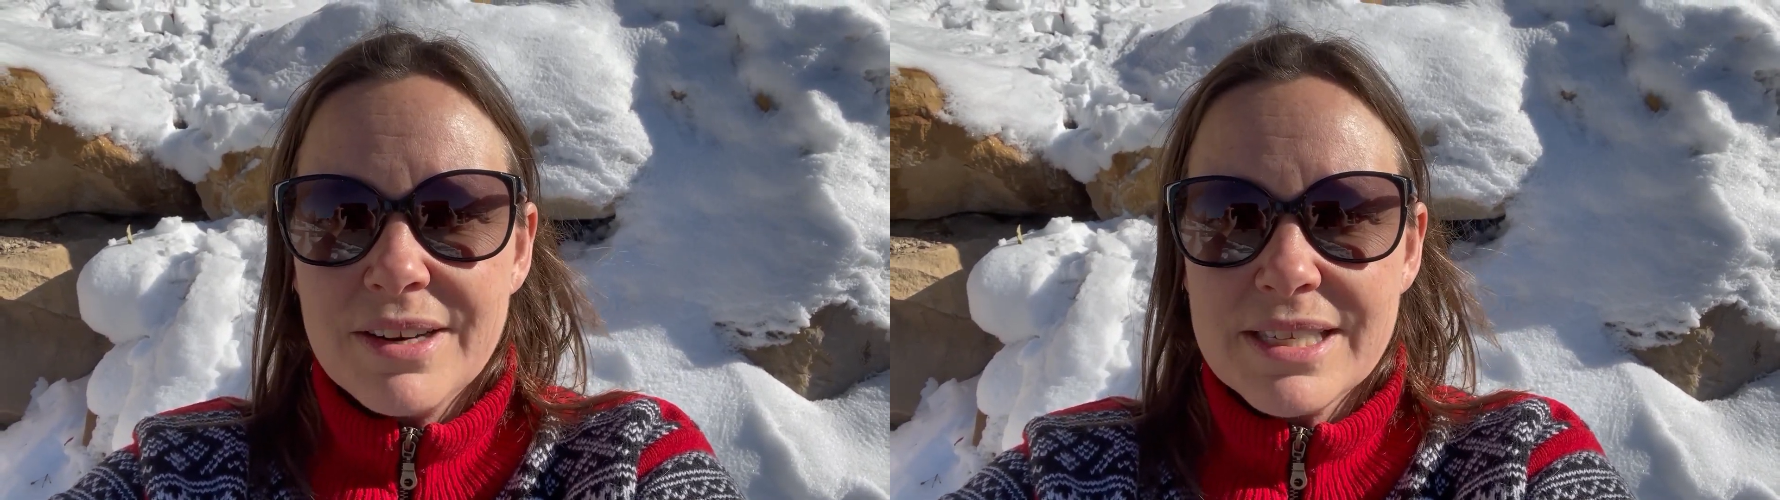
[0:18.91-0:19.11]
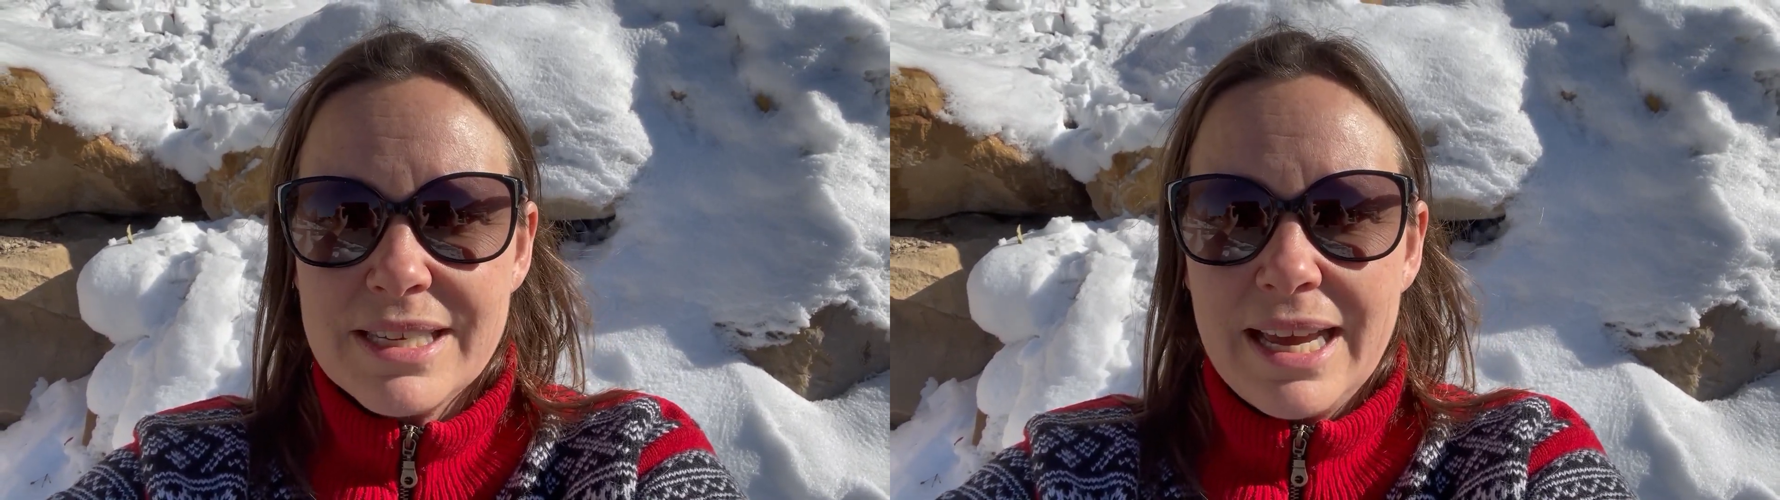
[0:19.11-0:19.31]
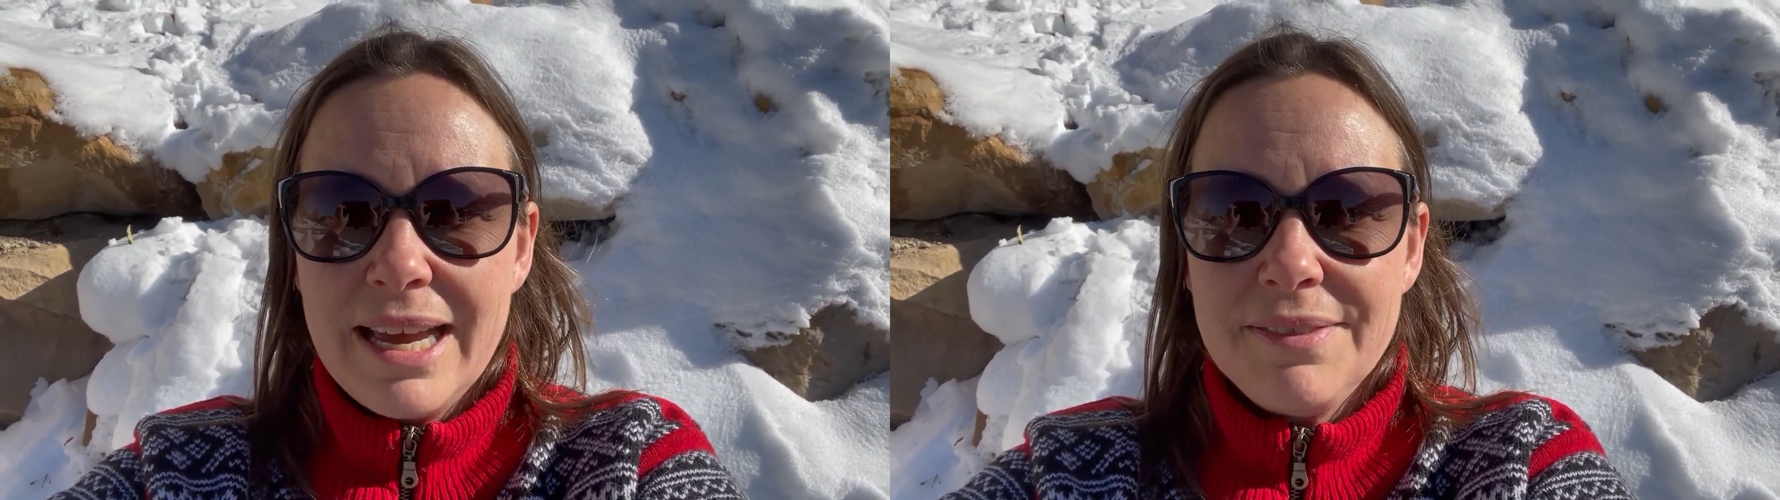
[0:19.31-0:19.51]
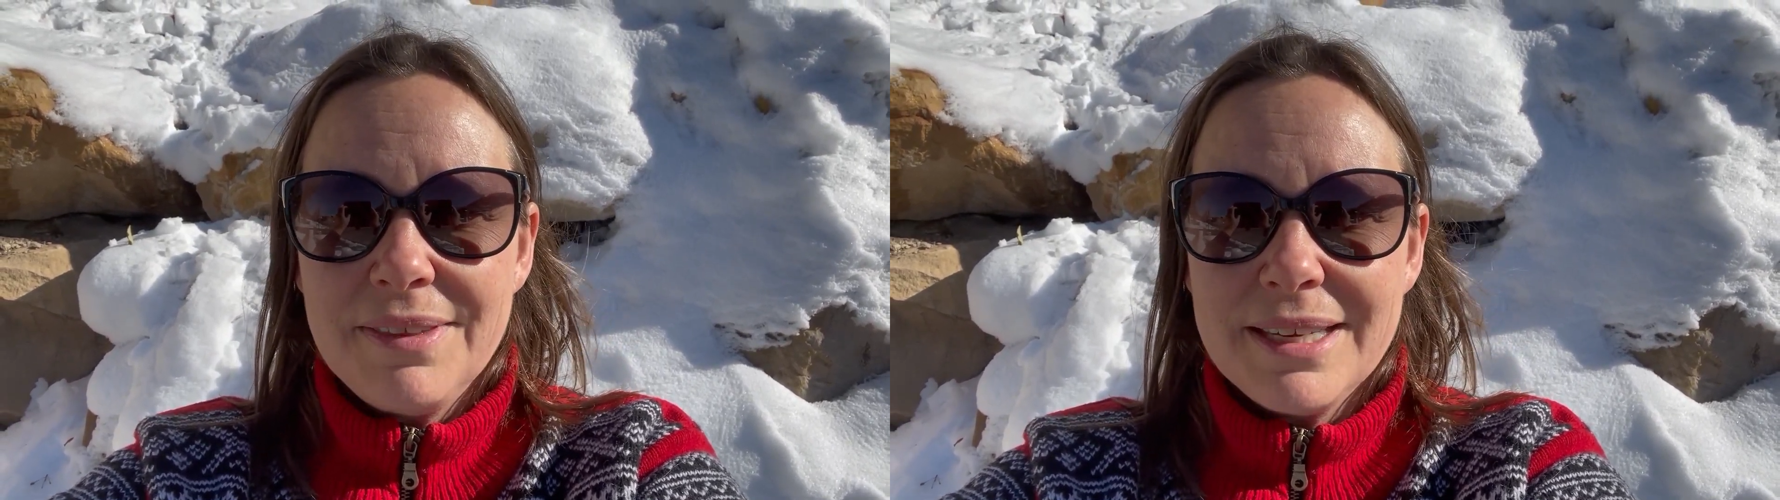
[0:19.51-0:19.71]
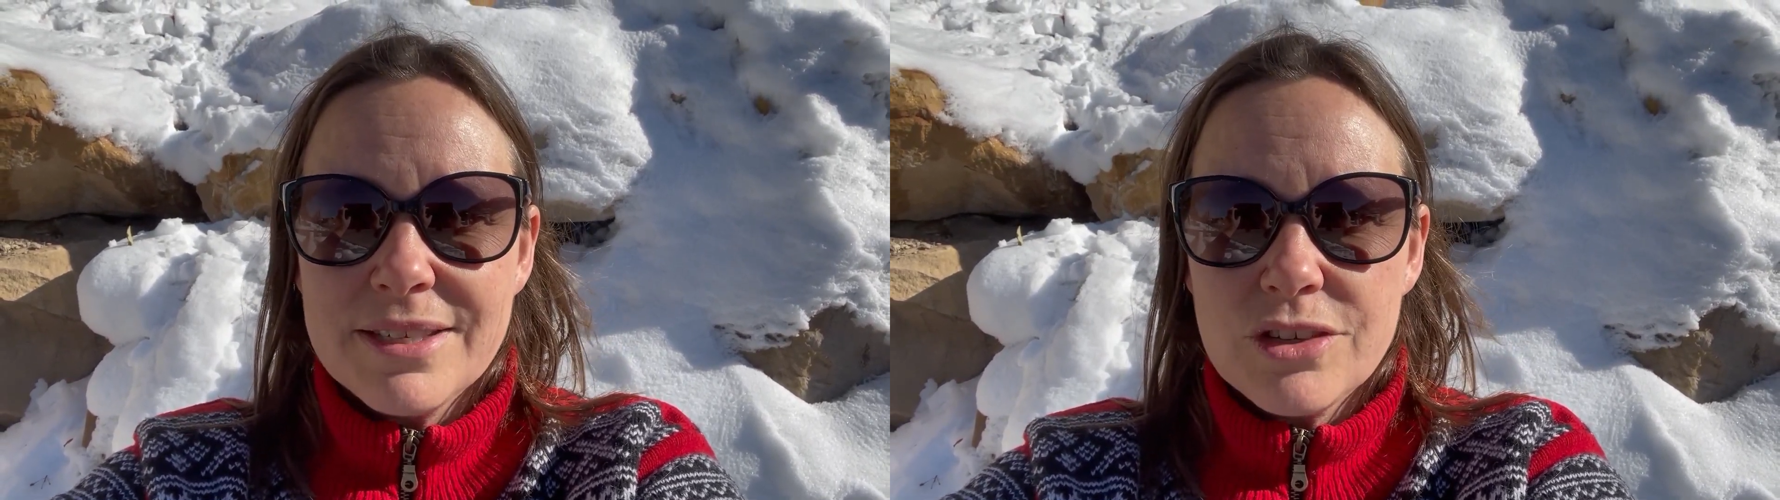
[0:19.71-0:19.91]
is to head
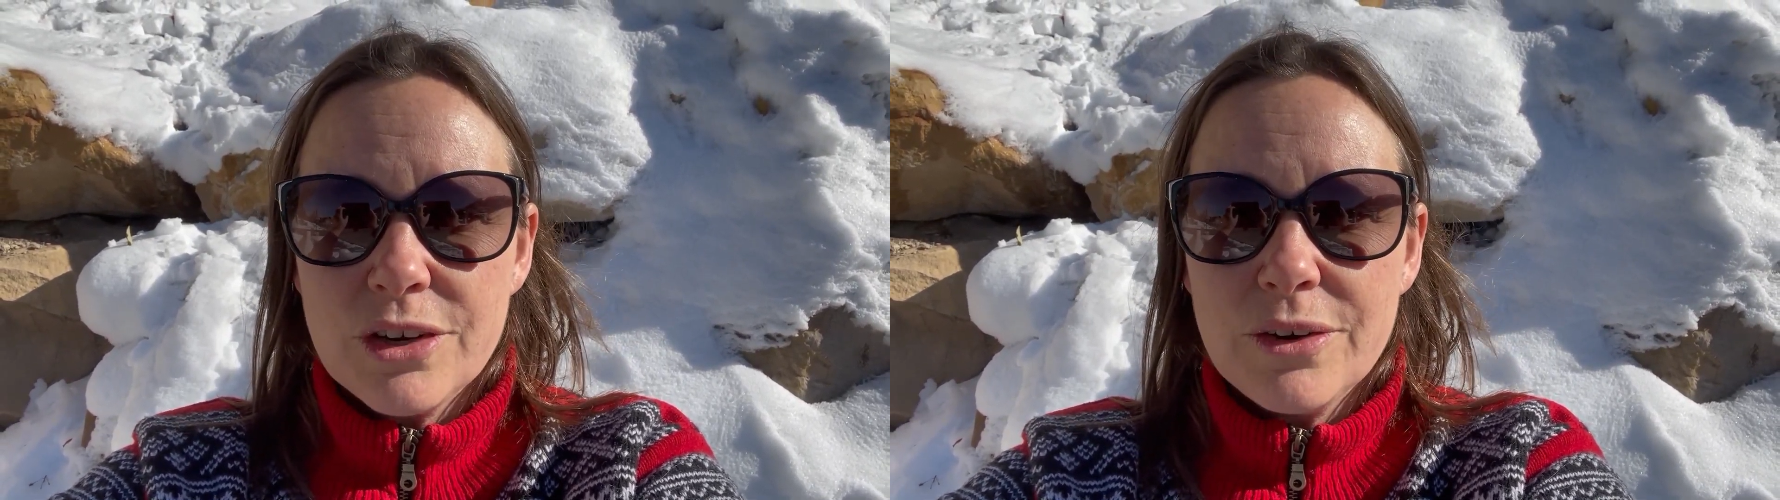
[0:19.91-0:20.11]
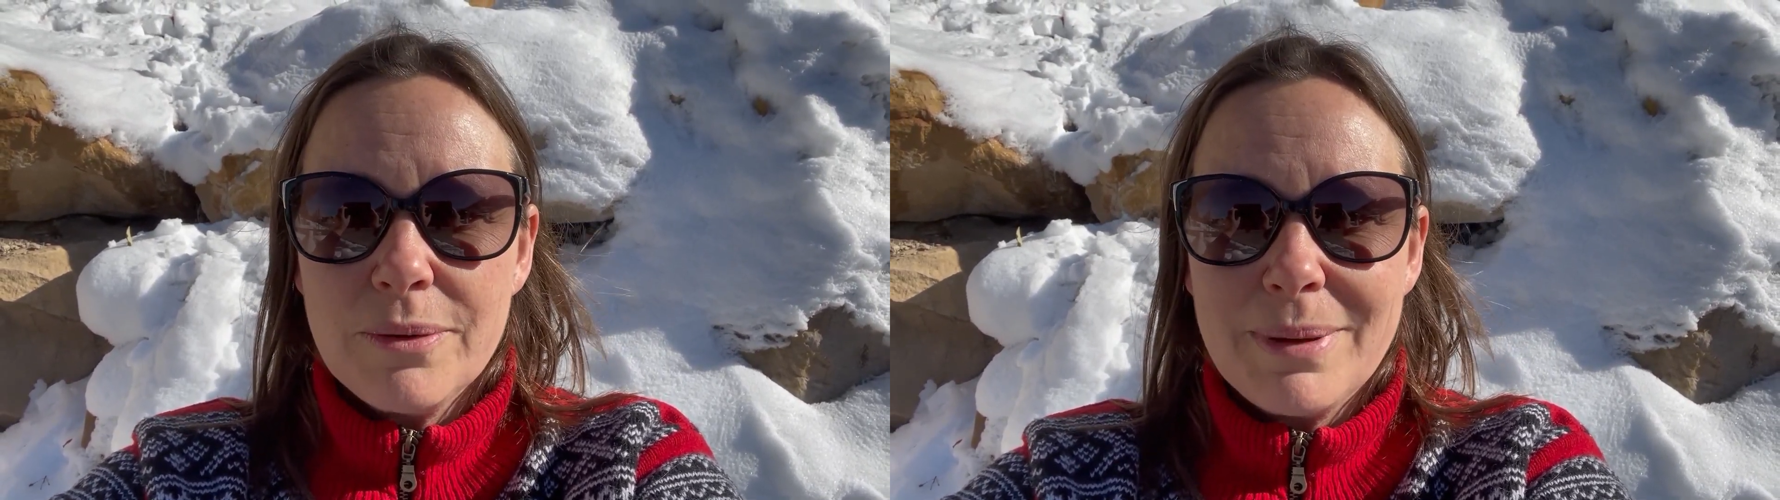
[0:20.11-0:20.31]
the internal